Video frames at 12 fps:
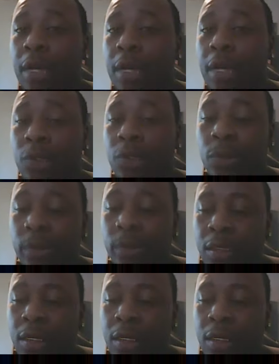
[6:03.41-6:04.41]
So
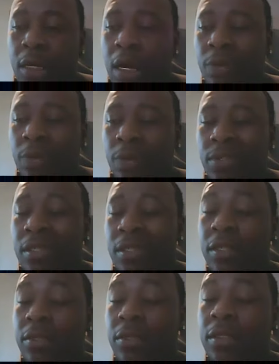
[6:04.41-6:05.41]
I was a
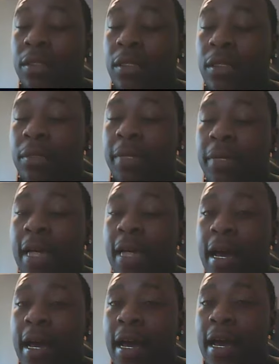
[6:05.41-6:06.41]
little still bit
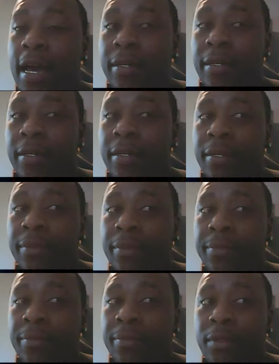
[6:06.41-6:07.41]
high.
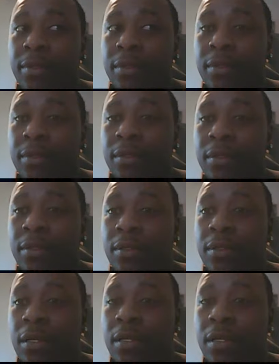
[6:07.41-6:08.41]

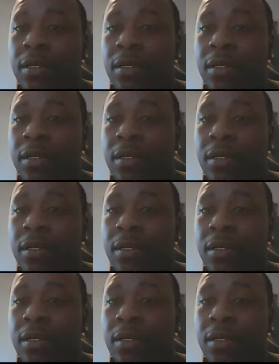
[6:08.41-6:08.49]
My